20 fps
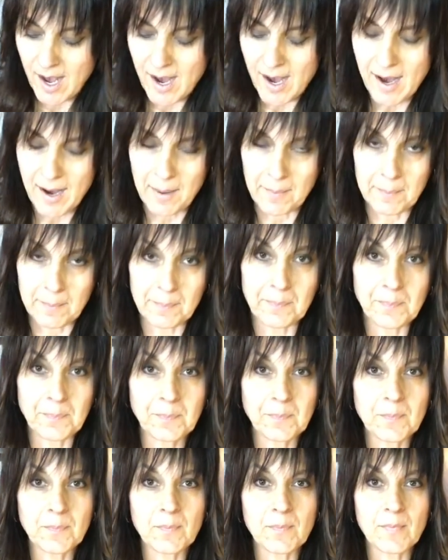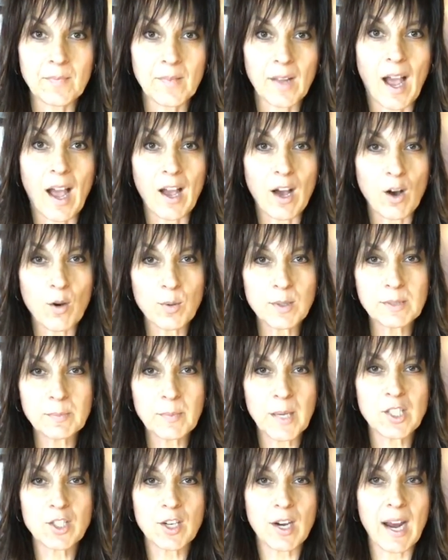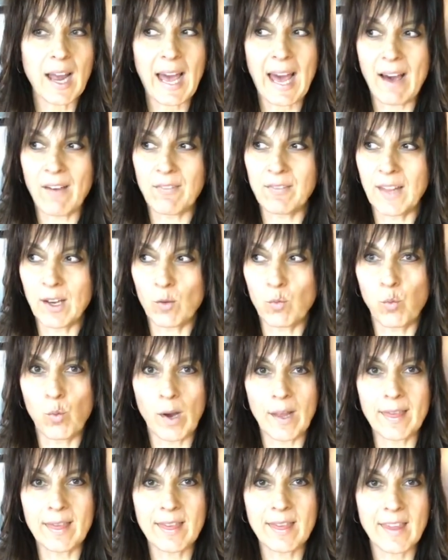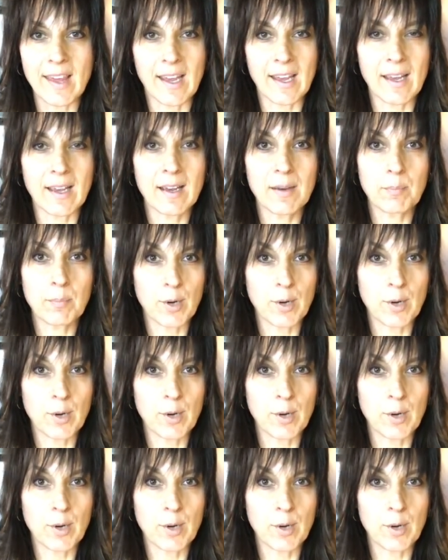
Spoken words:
I always make sure I have like one thing